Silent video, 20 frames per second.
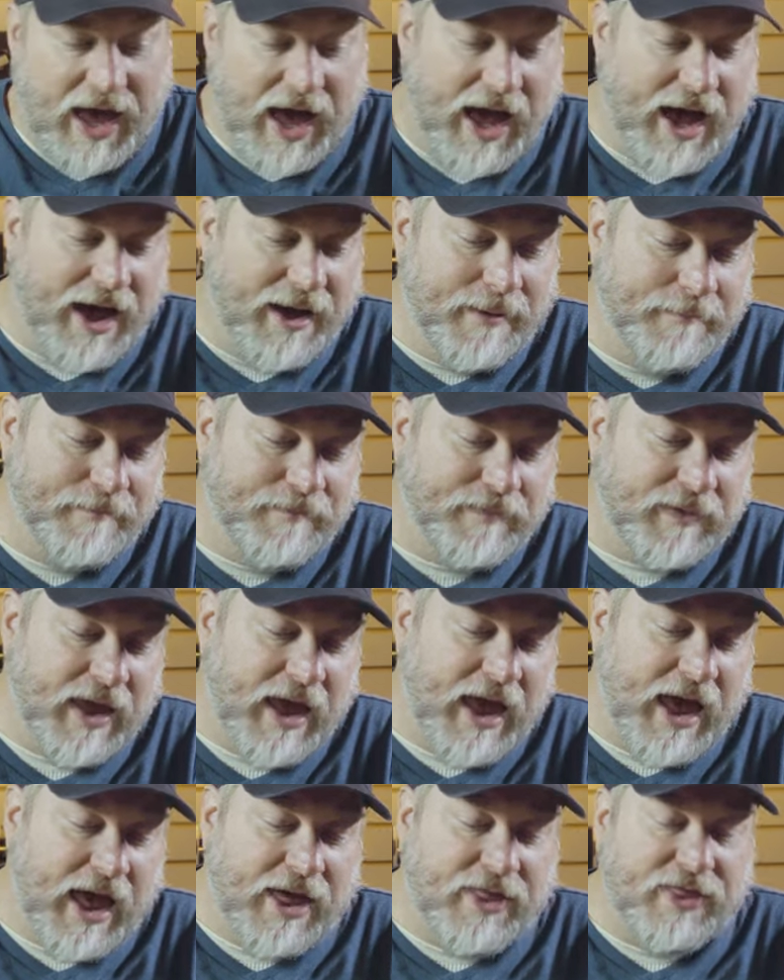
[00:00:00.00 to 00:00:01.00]

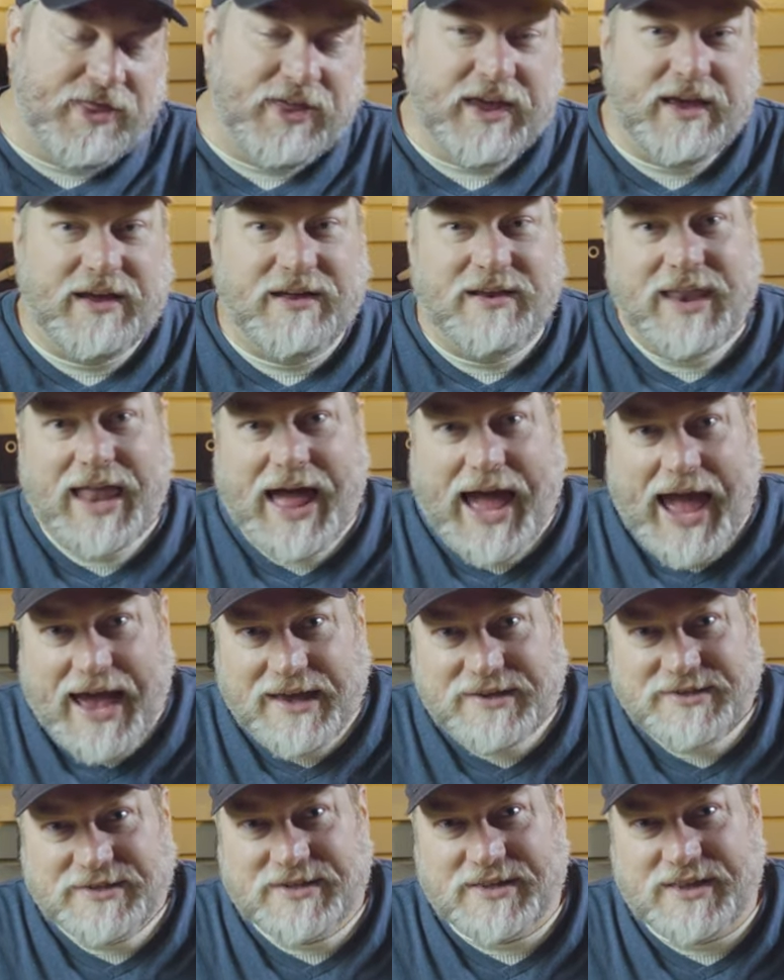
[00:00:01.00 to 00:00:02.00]
The
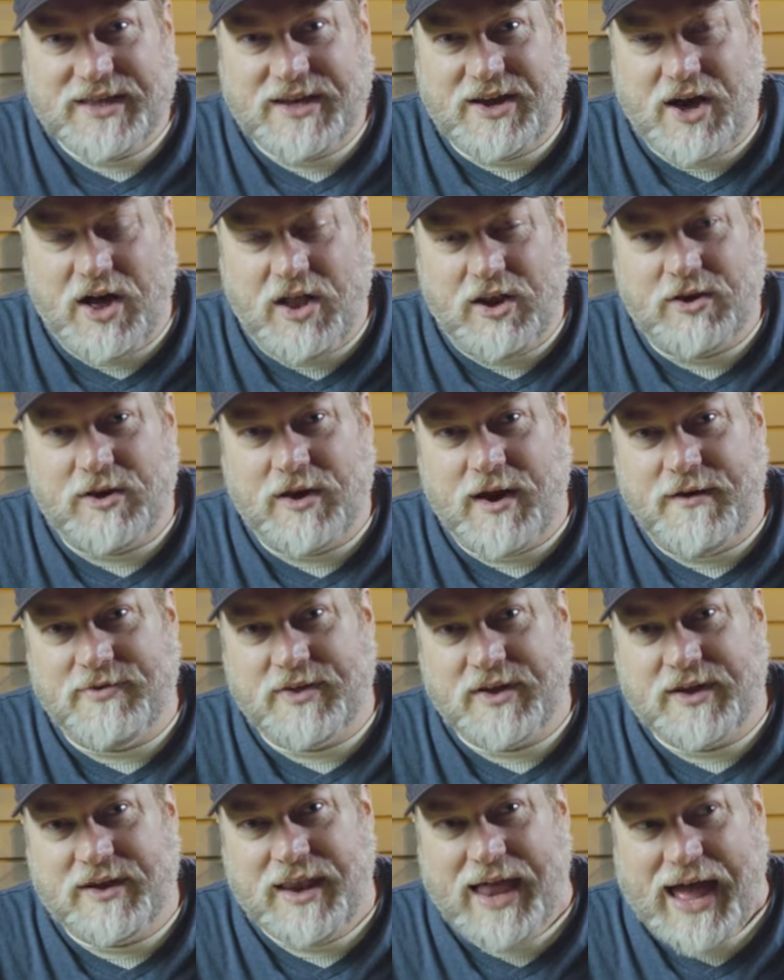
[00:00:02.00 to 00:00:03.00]
glass, the color of
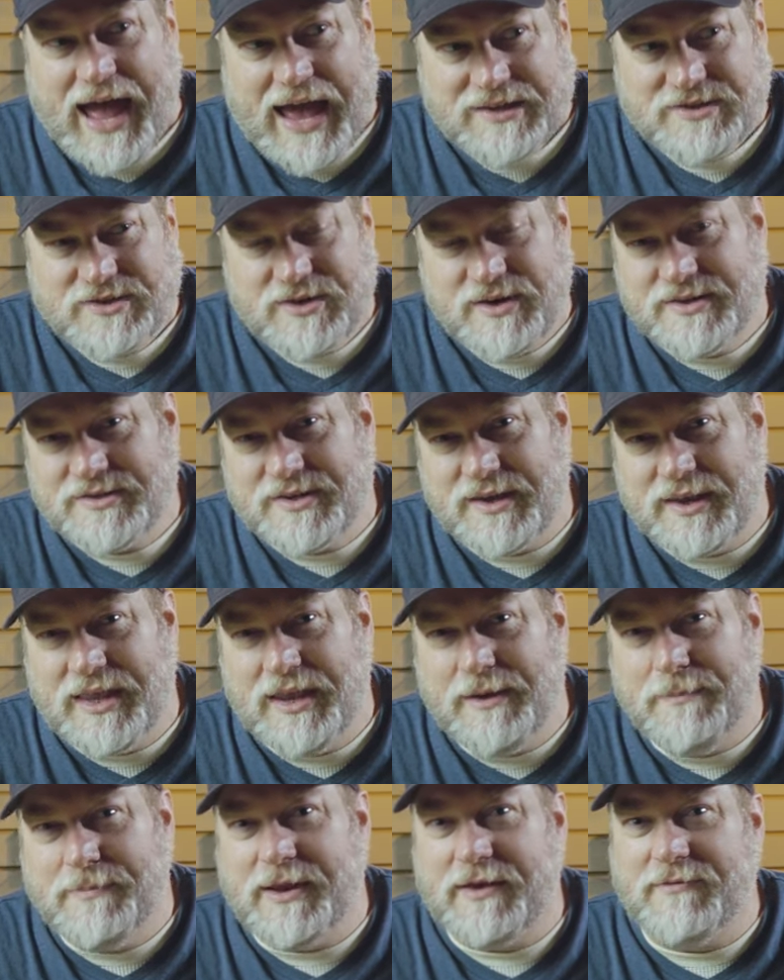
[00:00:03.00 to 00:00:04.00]
the glass, there is a
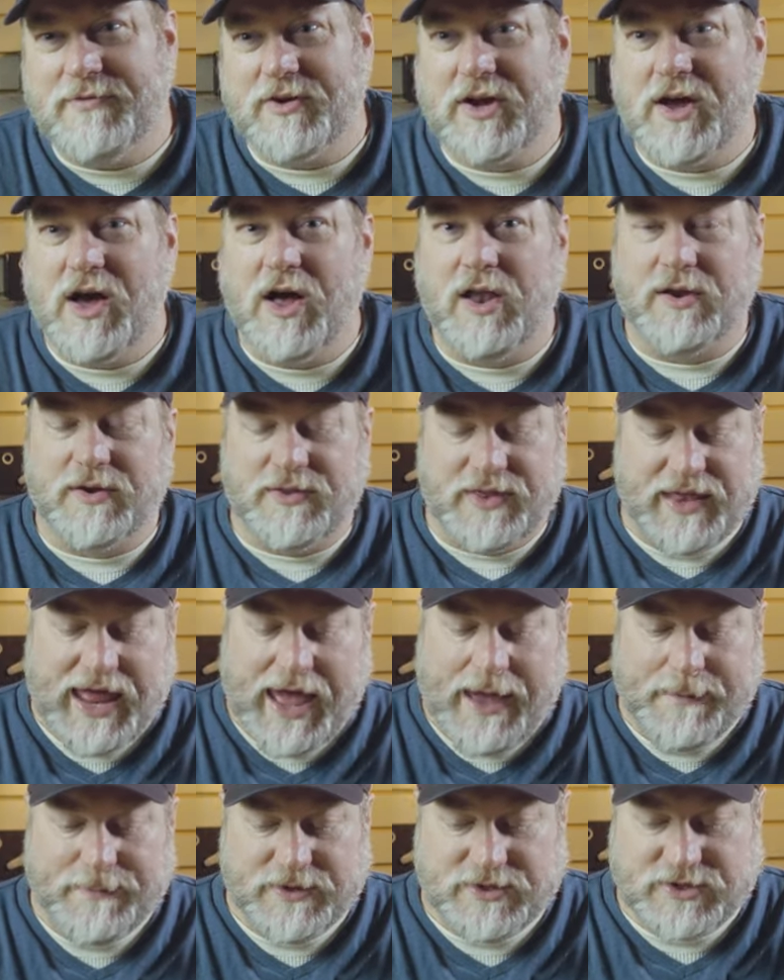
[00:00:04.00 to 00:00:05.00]
little bit of a color that
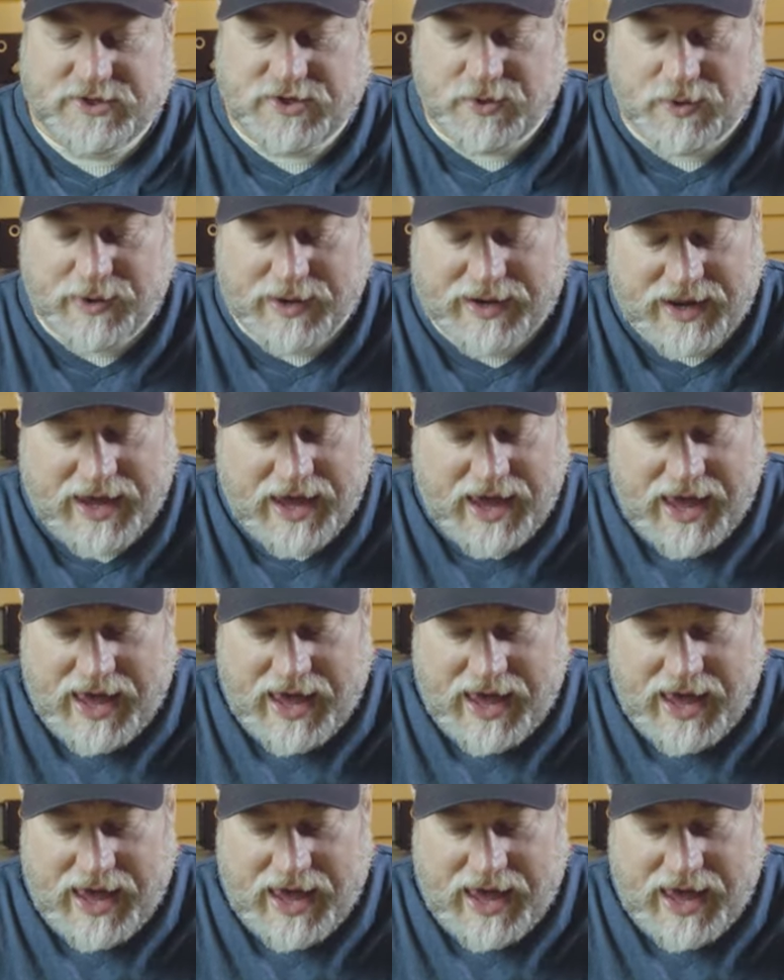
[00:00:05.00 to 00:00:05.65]
happens to it.